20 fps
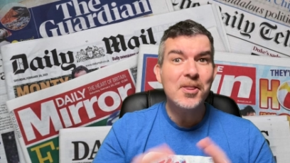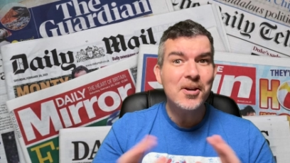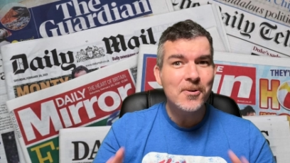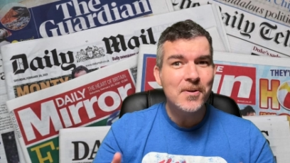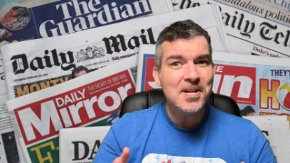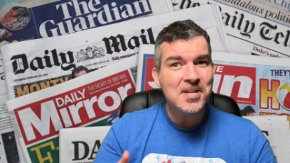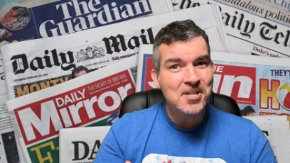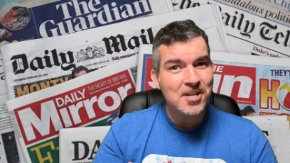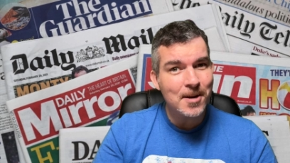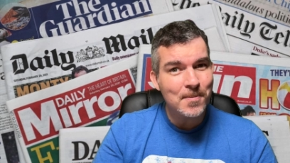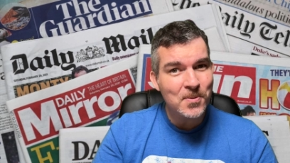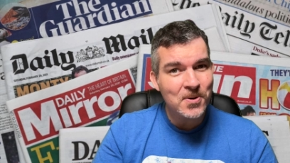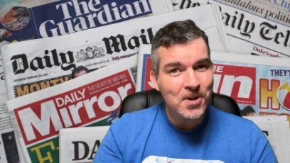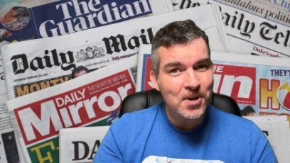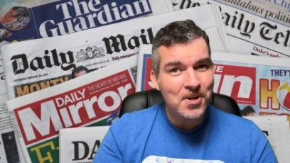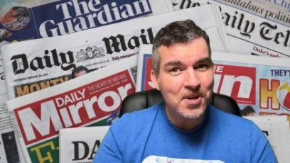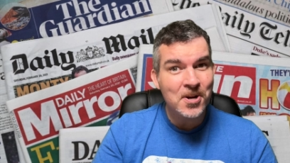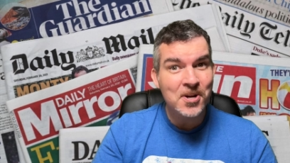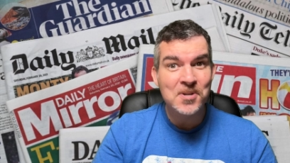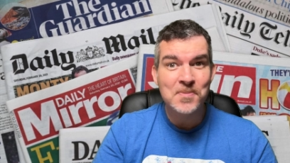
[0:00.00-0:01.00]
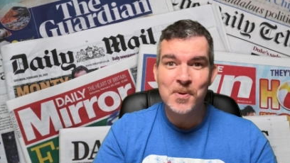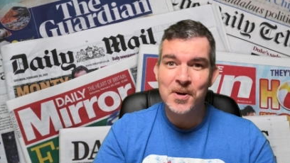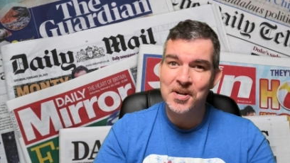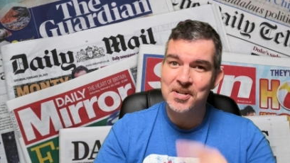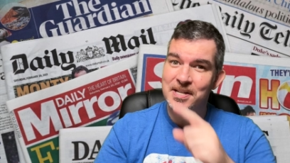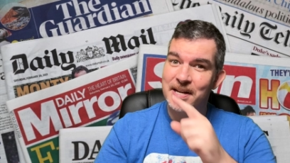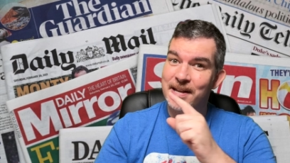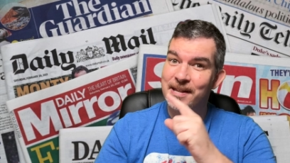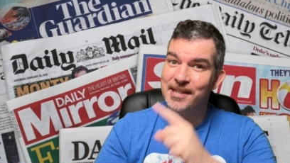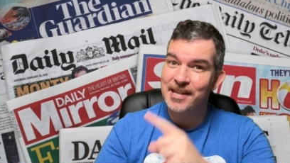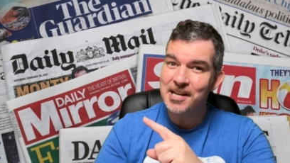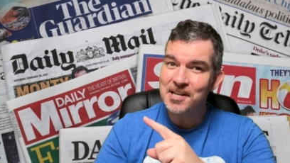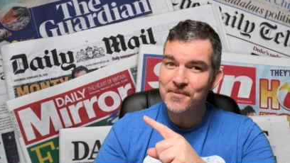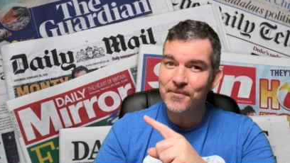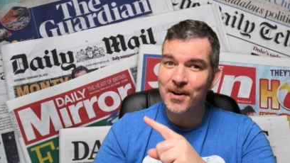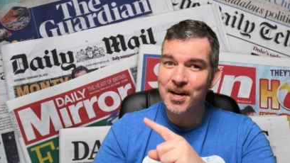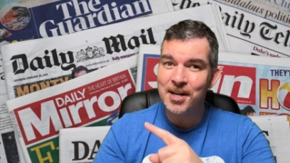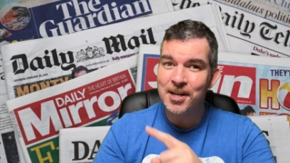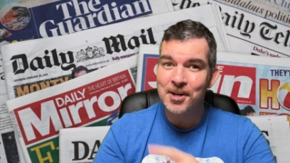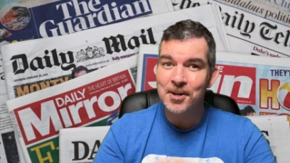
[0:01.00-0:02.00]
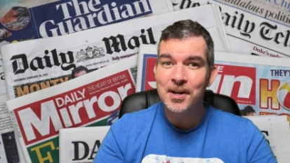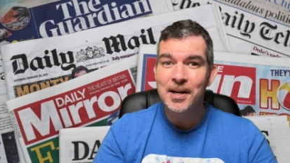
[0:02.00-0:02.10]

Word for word: there is some good news because in this video,